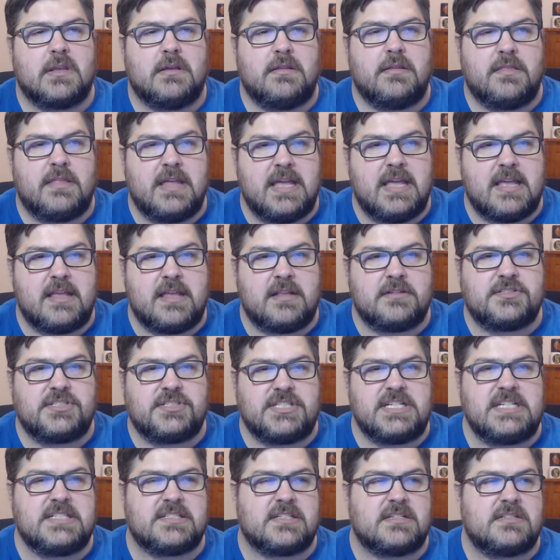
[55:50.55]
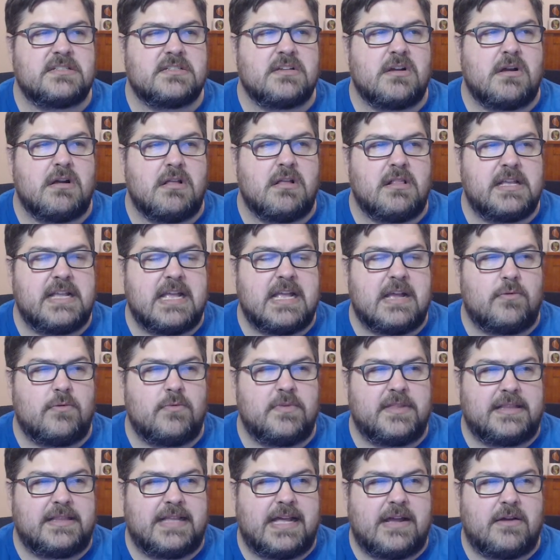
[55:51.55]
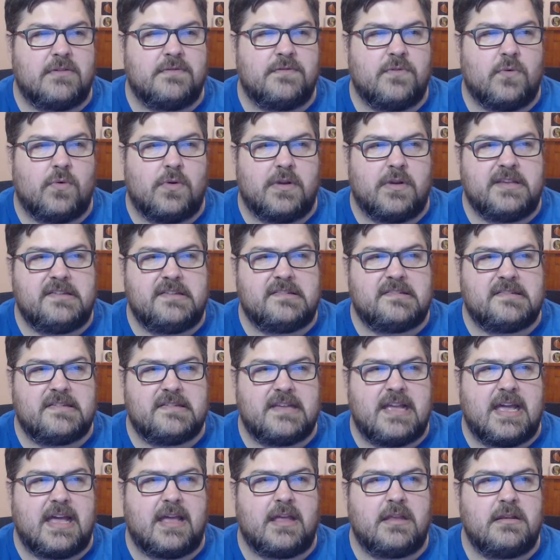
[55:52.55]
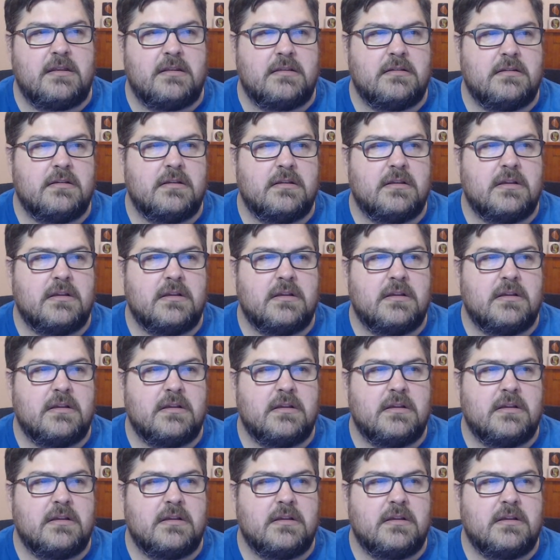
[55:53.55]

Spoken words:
Then Jesus, calling out with a loud voice, said,